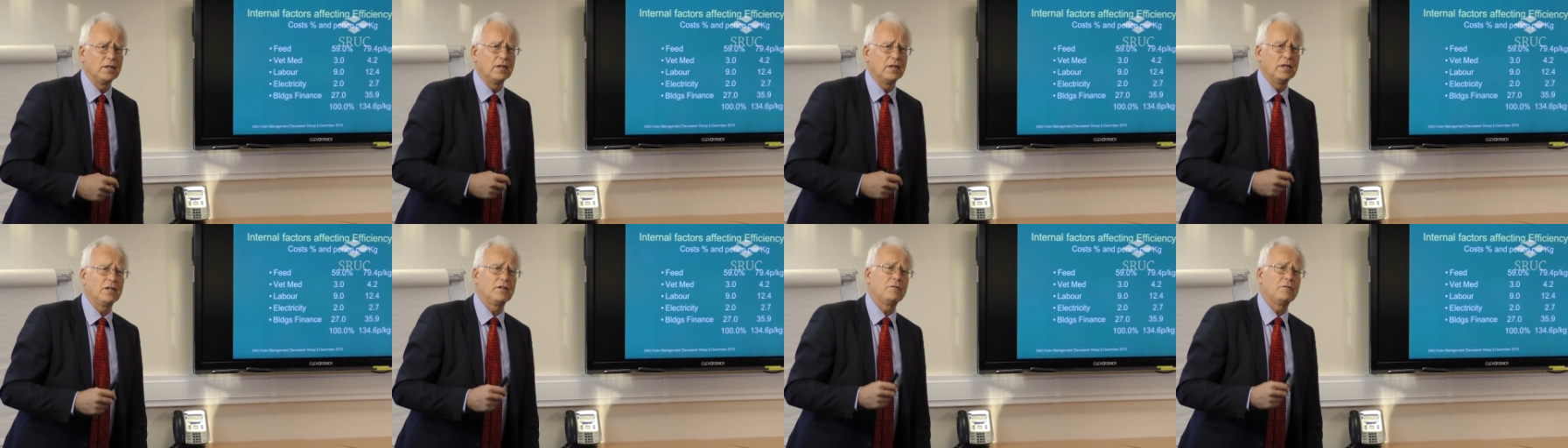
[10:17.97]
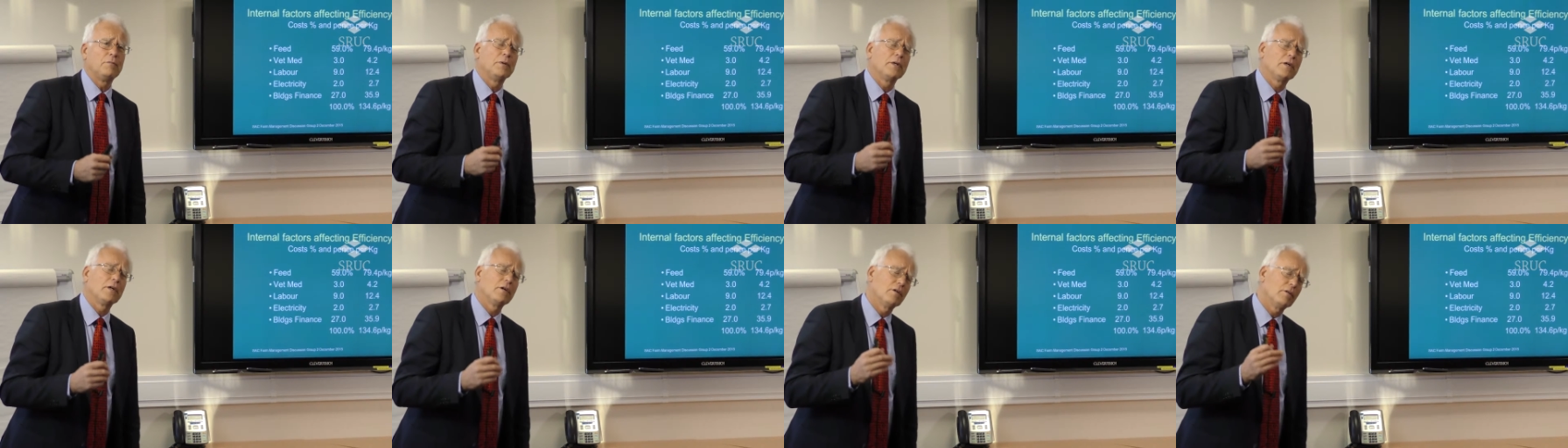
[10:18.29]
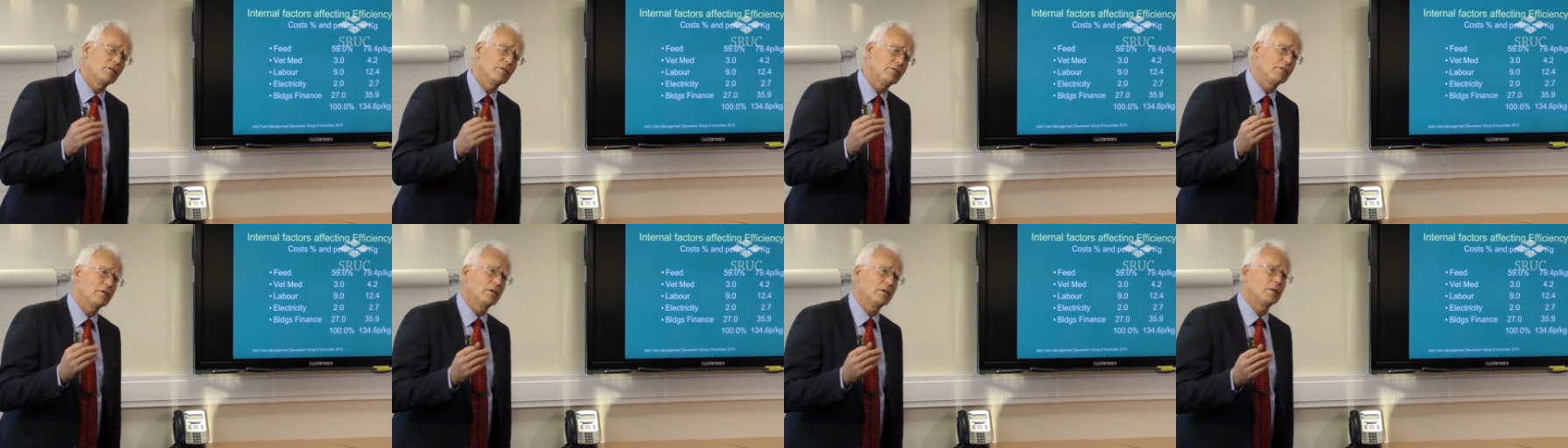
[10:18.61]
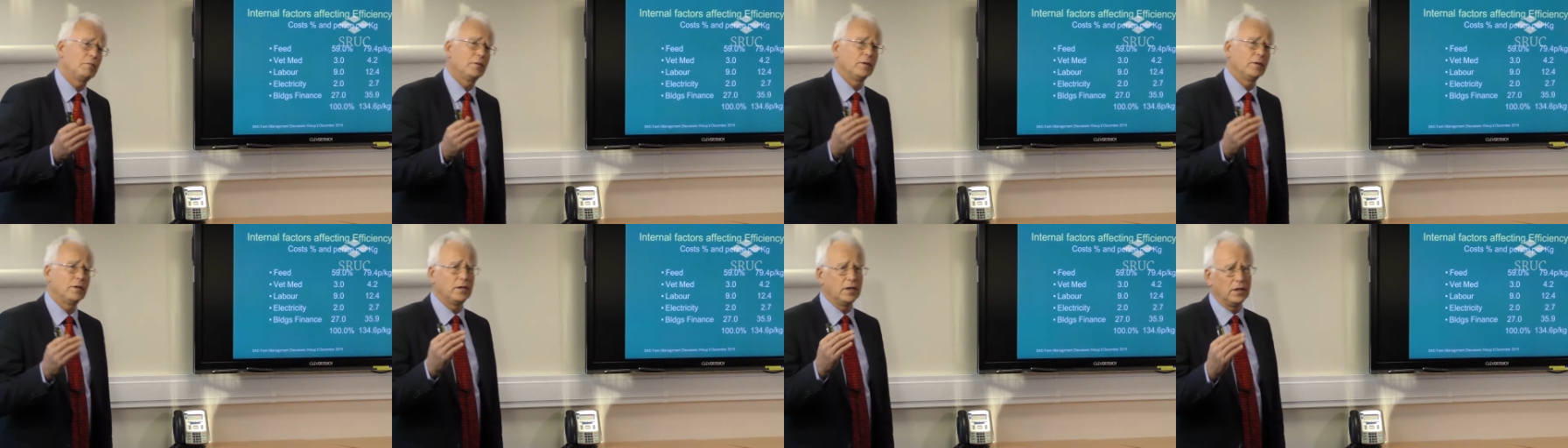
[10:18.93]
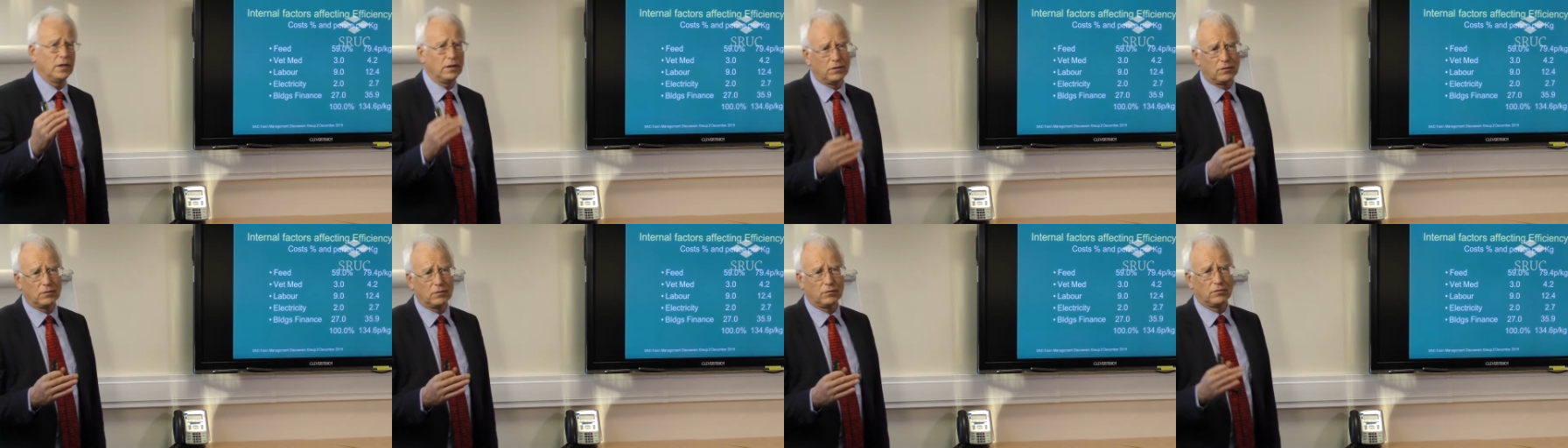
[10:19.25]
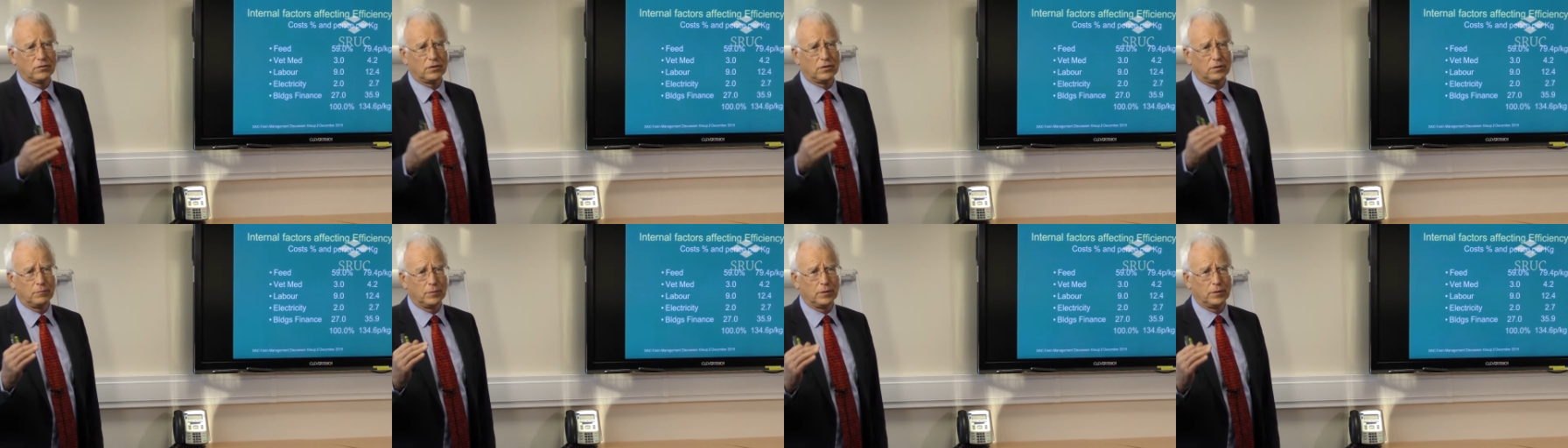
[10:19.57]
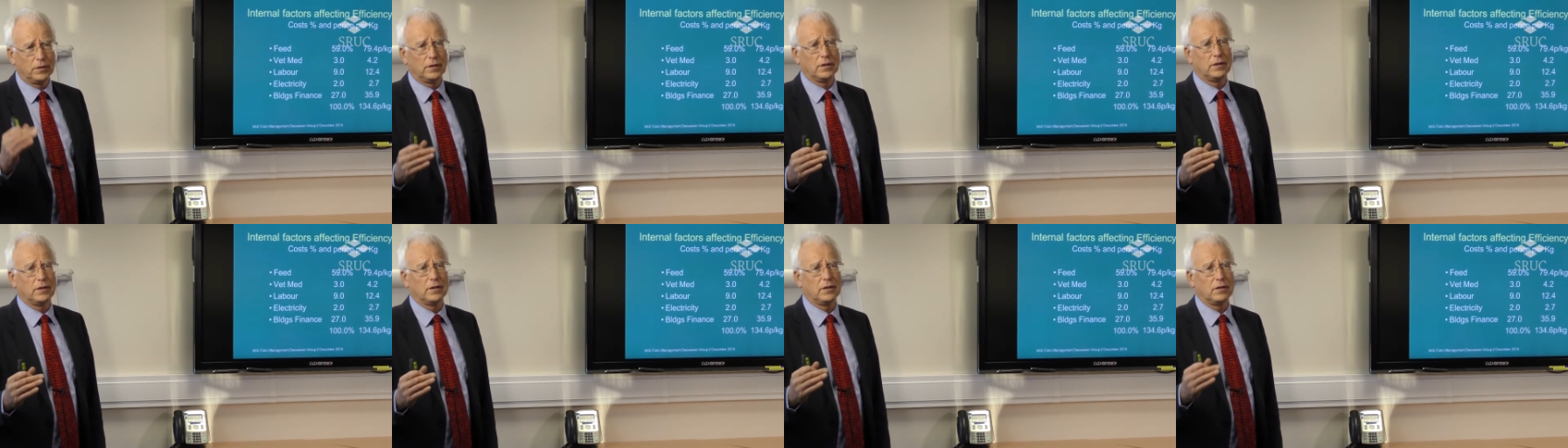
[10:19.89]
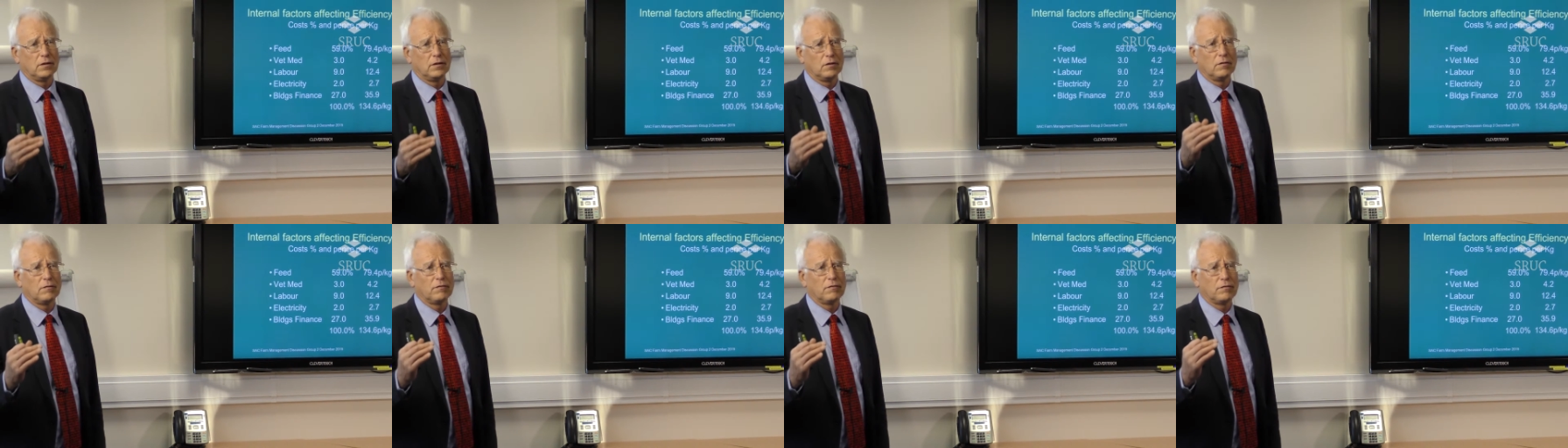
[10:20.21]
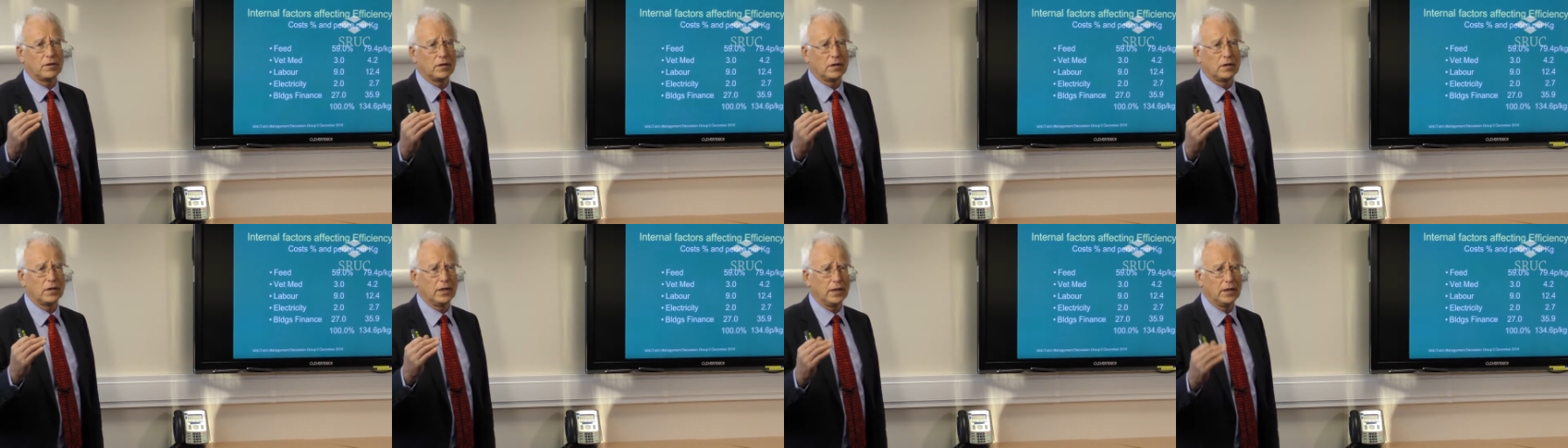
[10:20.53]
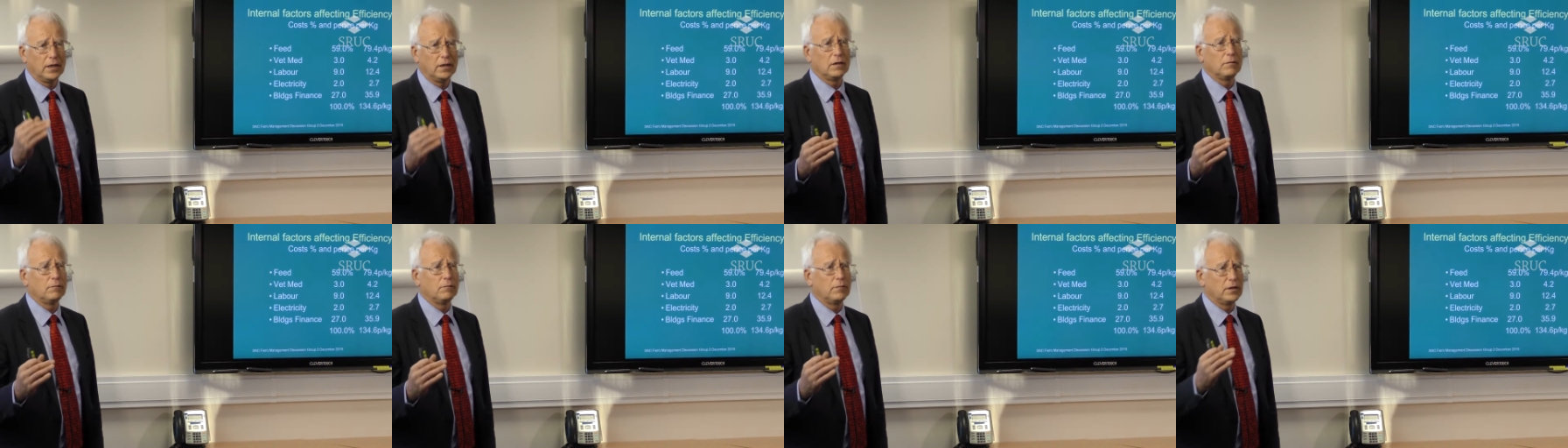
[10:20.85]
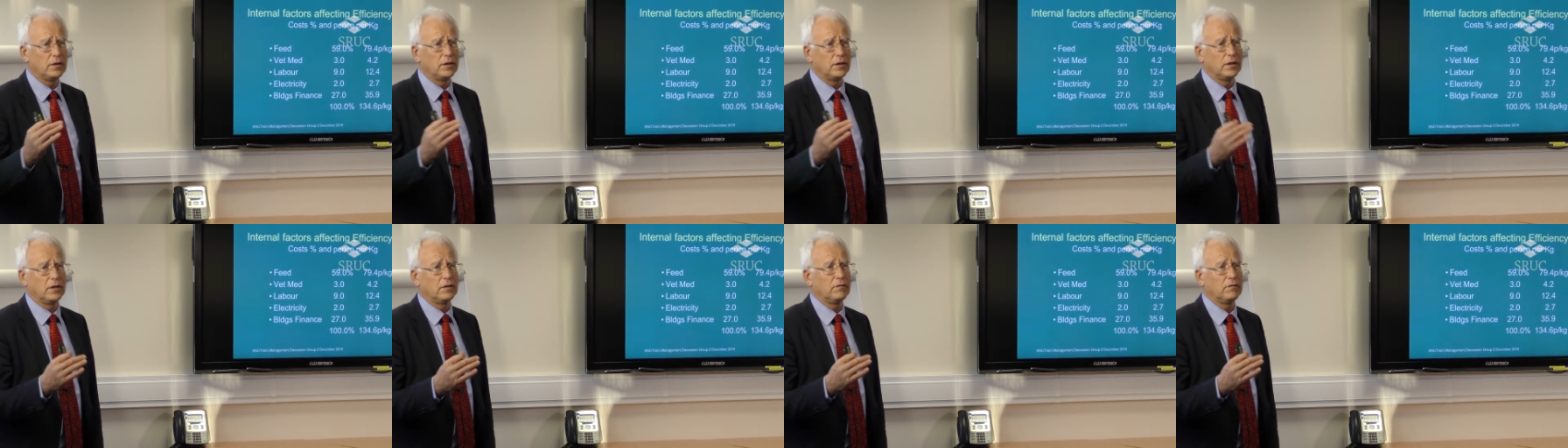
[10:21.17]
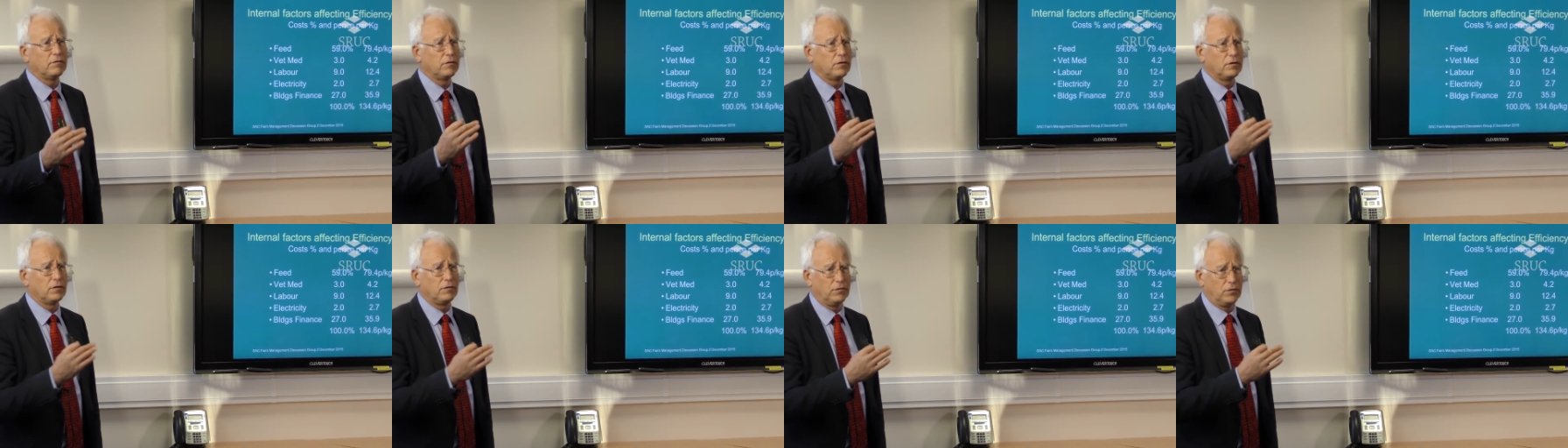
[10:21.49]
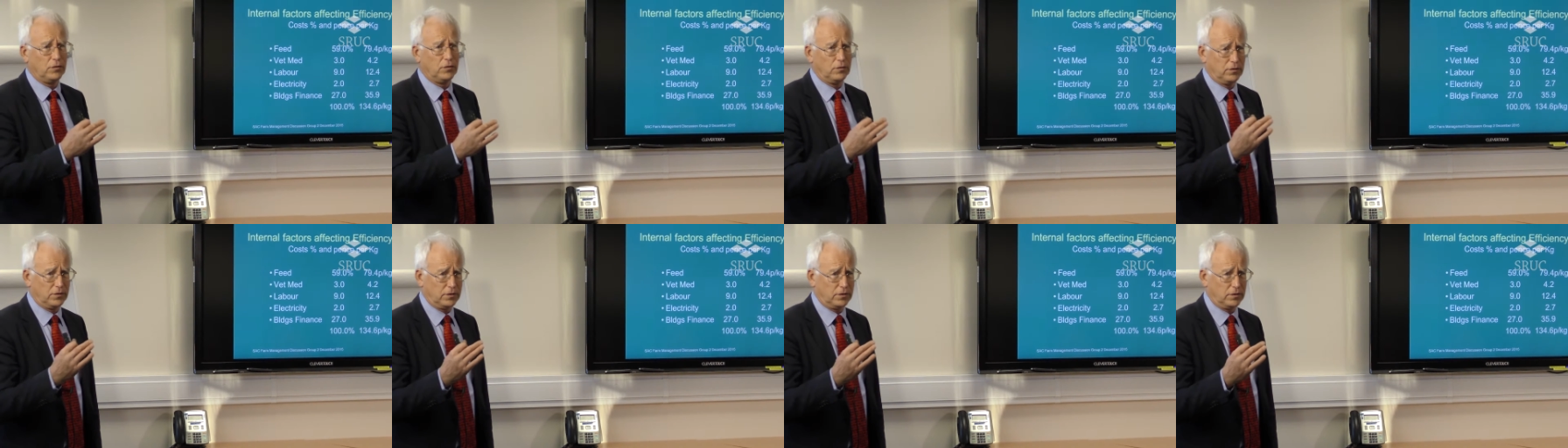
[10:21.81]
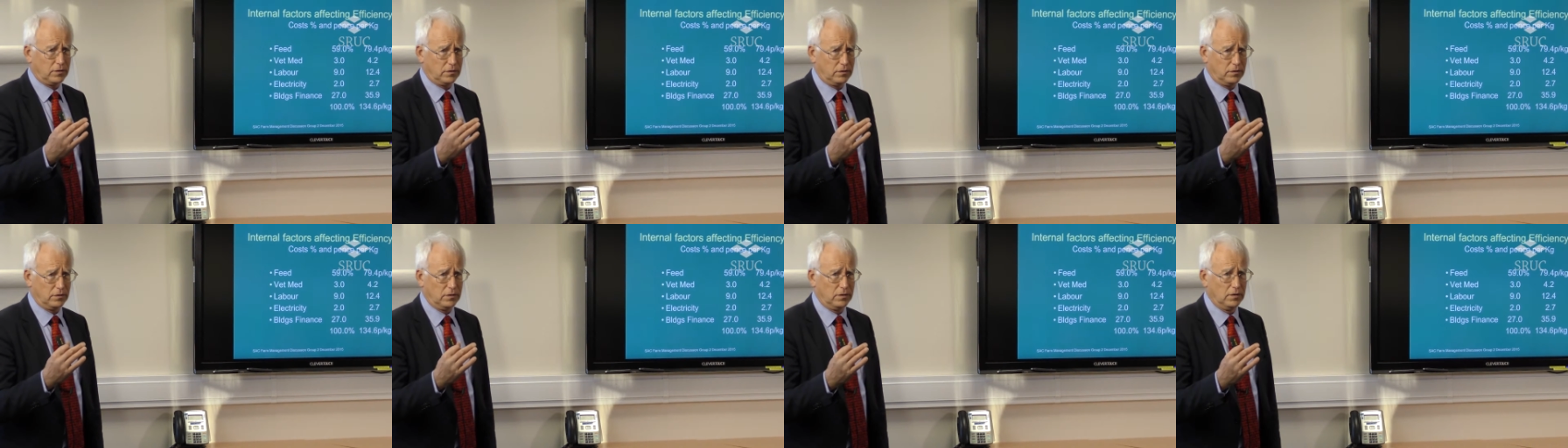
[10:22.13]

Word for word: It's because of the potential stability of that income earning for the future.